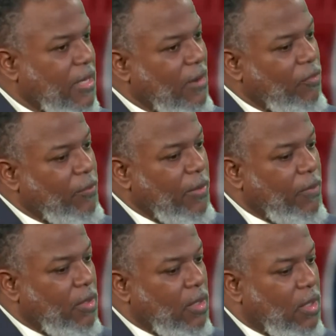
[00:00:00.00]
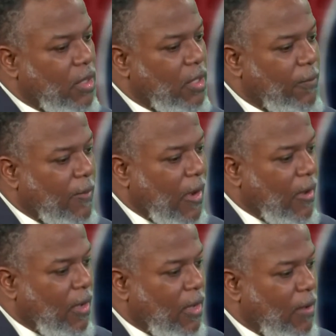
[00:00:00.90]
I remember
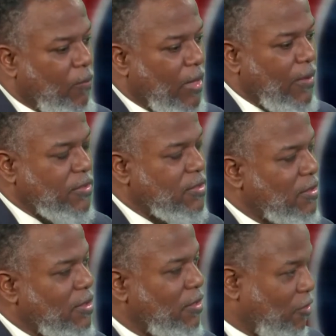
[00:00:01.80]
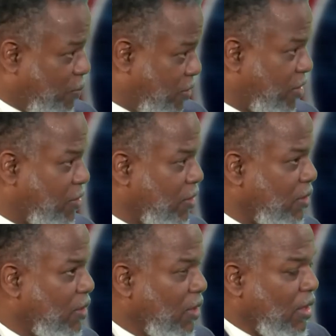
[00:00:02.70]
when I was in your position